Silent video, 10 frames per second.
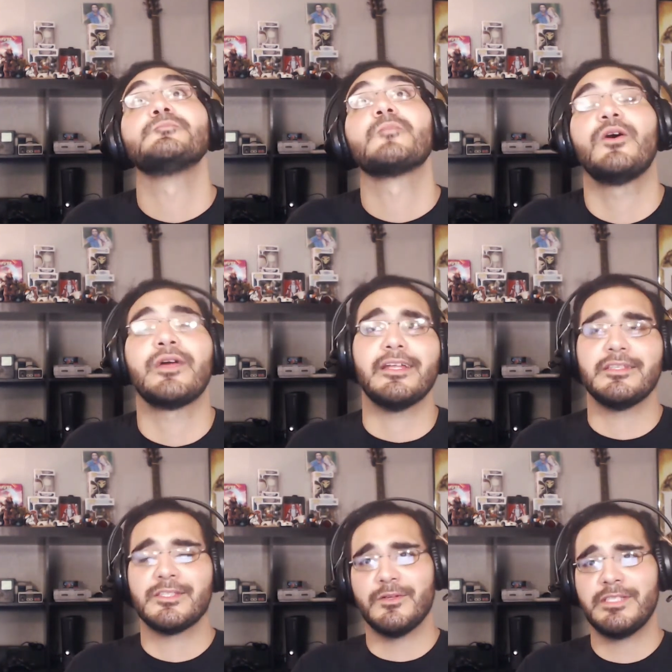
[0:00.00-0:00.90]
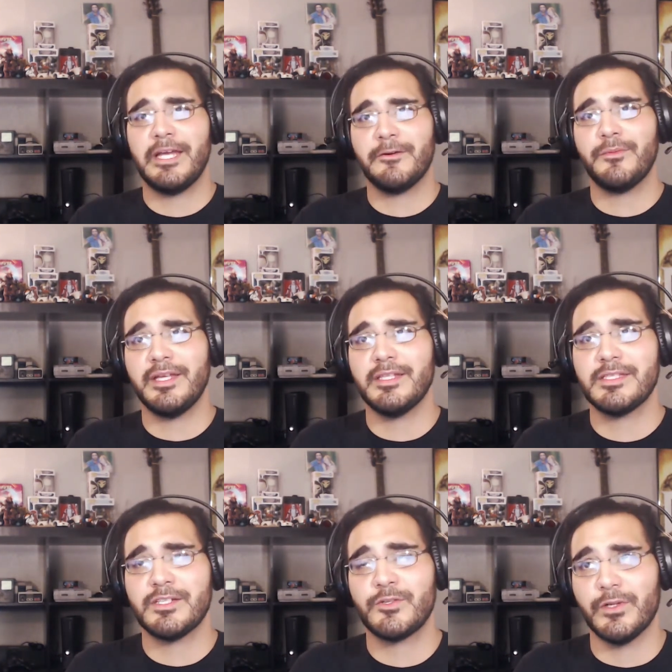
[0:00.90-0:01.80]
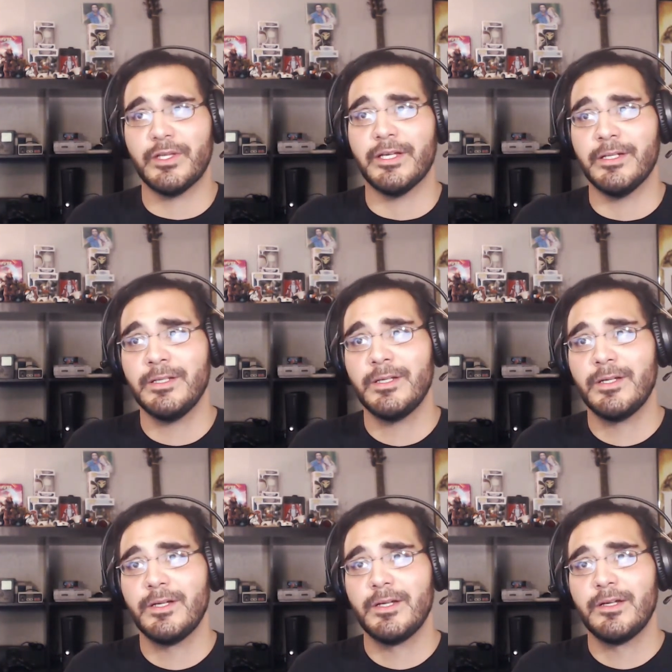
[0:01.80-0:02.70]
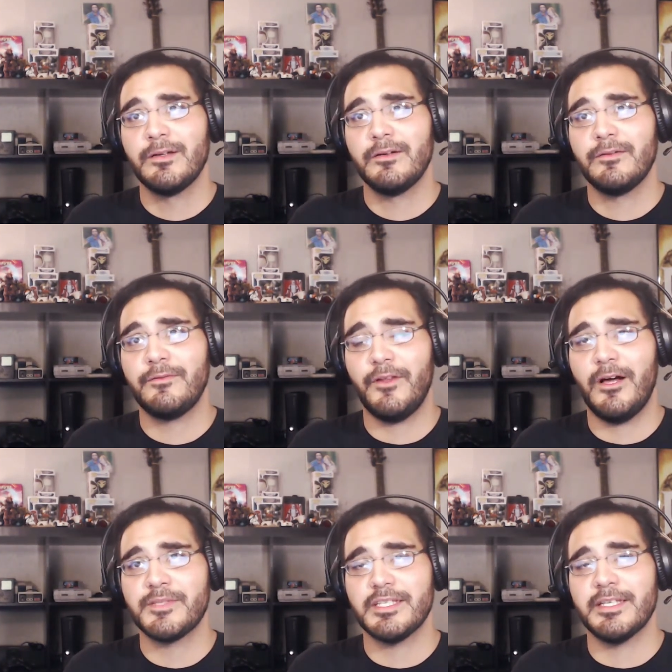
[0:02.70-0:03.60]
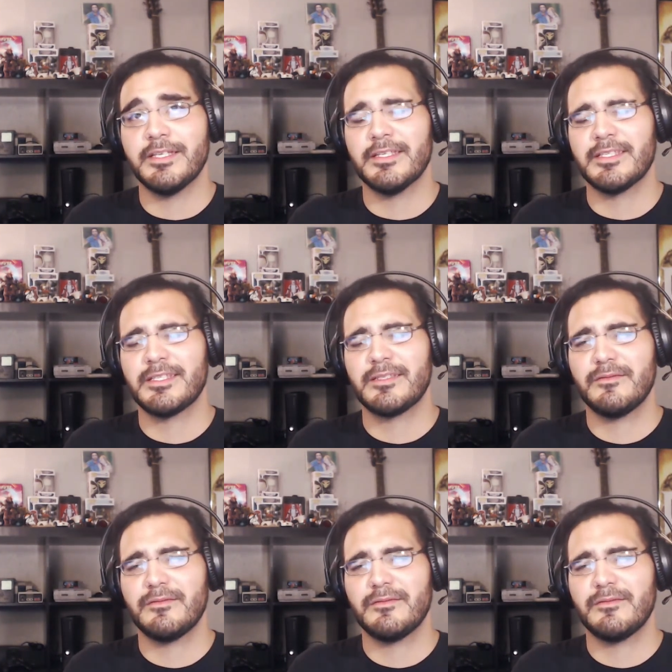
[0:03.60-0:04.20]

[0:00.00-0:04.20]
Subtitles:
okay. So Terra means a trillion. Flops is